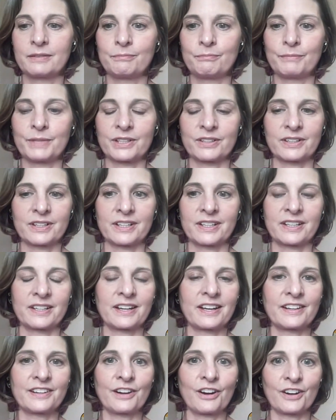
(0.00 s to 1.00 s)
marrying
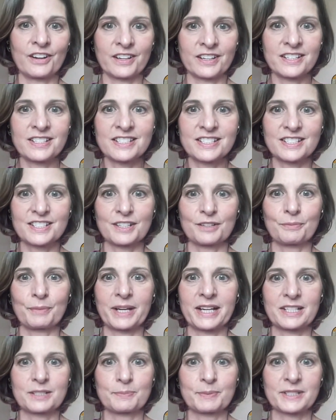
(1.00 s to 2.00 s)
an artist. So my
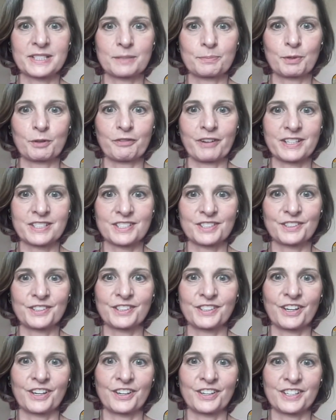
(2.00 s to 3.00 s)
husband's a professor and
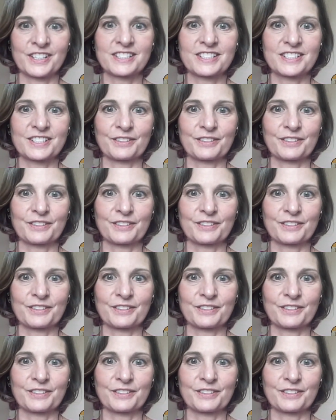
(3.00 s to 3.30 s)
an artist.